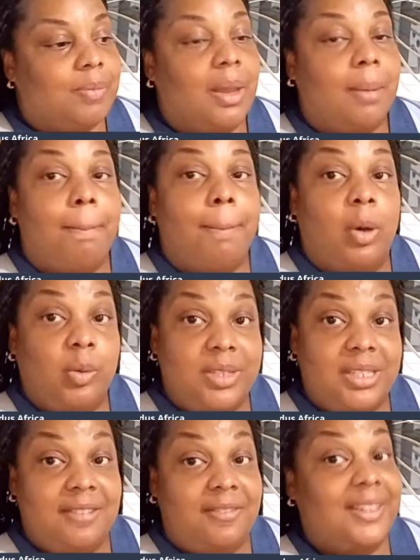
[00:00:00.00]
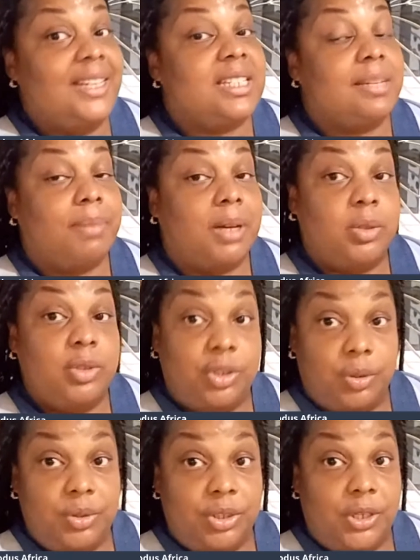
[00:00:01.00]
Most of it is about
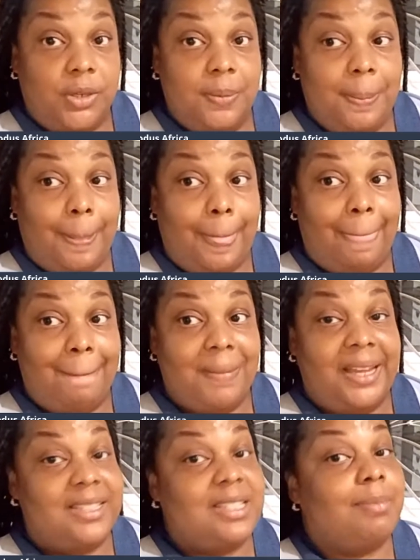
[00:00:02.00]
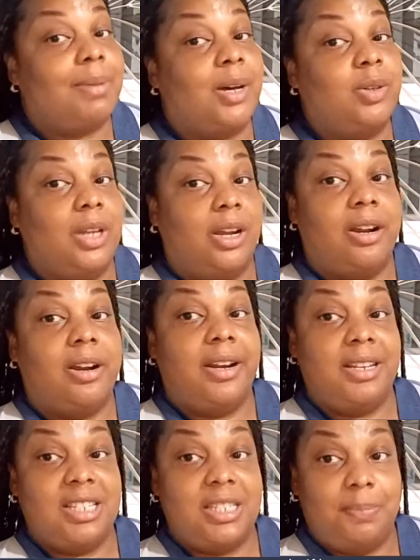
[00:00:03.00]
JoJo. It's about her
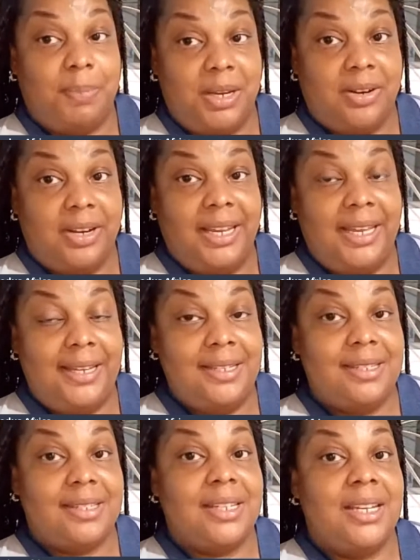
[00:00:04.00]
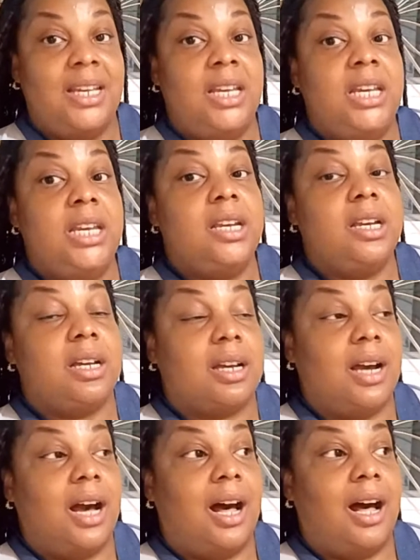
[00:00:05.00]
experience
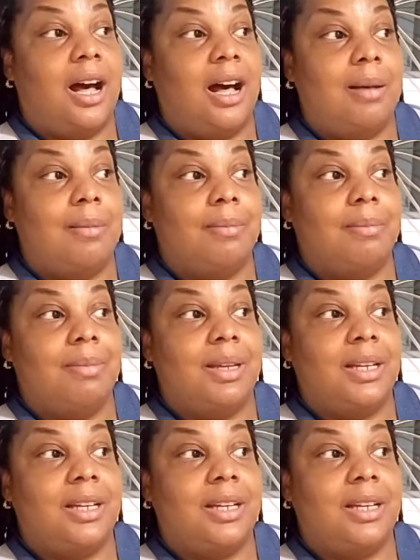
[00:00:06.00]
coming,